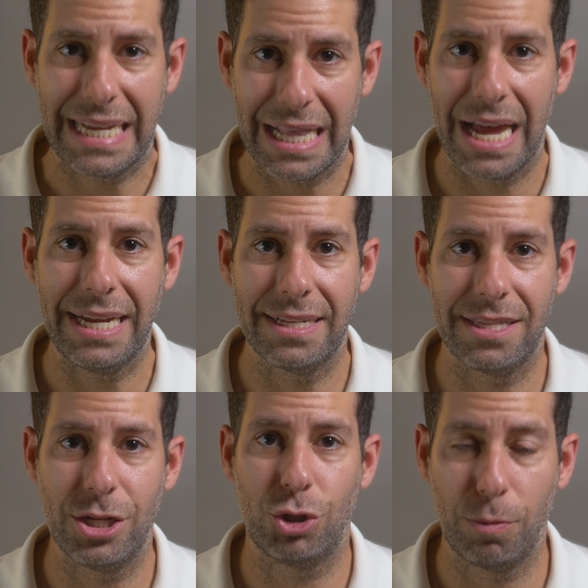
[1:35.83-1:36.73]
clients
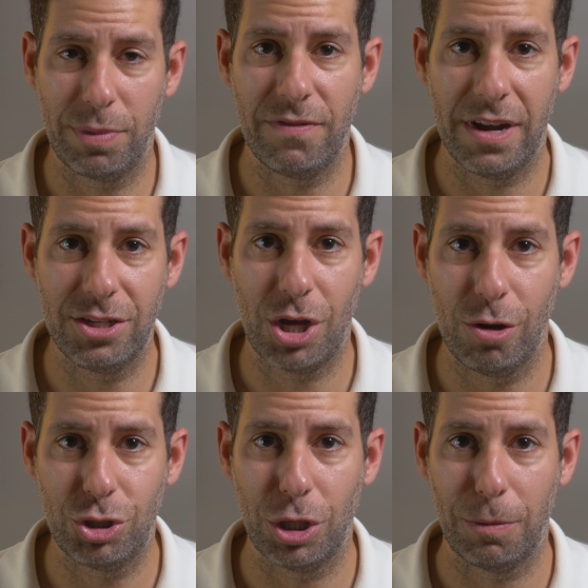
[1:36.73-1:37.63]
in the Tripp Advice
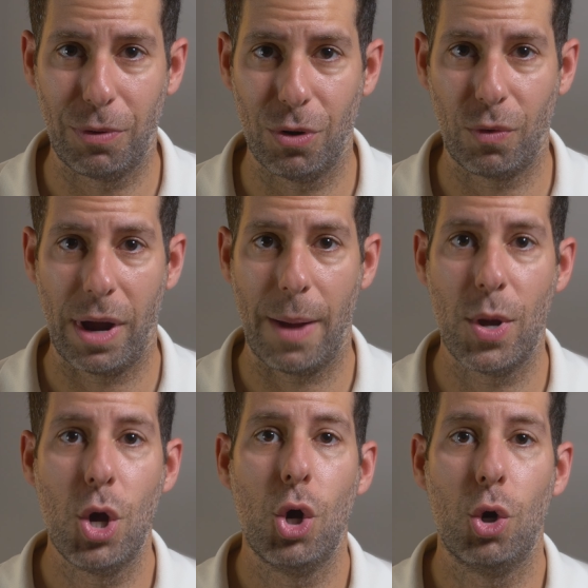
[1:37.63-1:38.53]
Coaching Program